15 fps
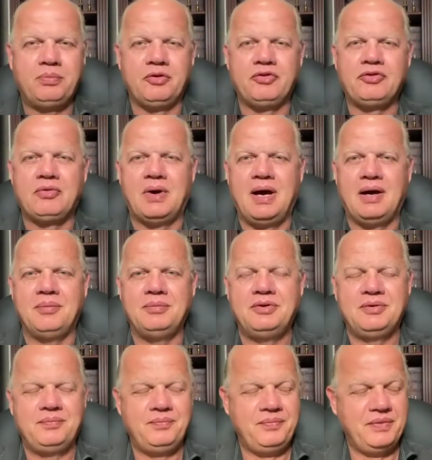prescribed
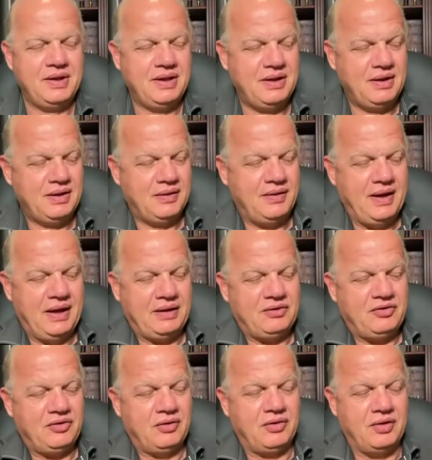
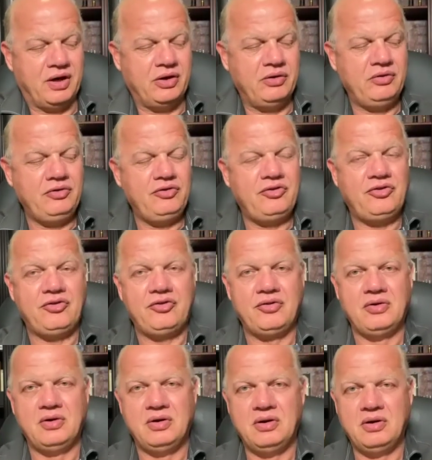that those
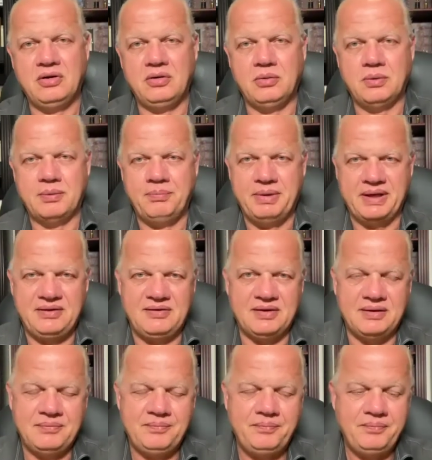who were bitten
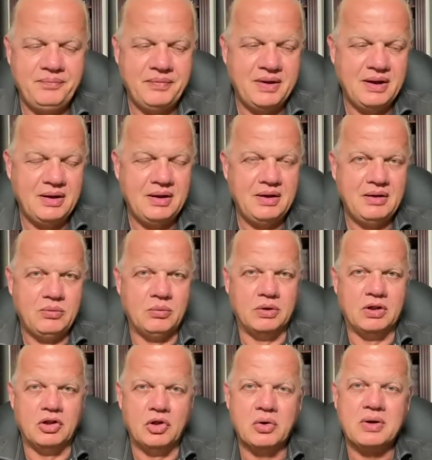
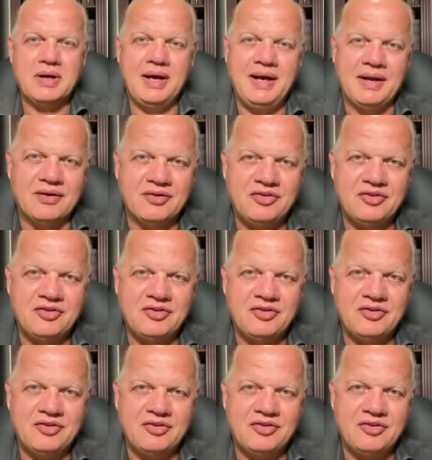would look at a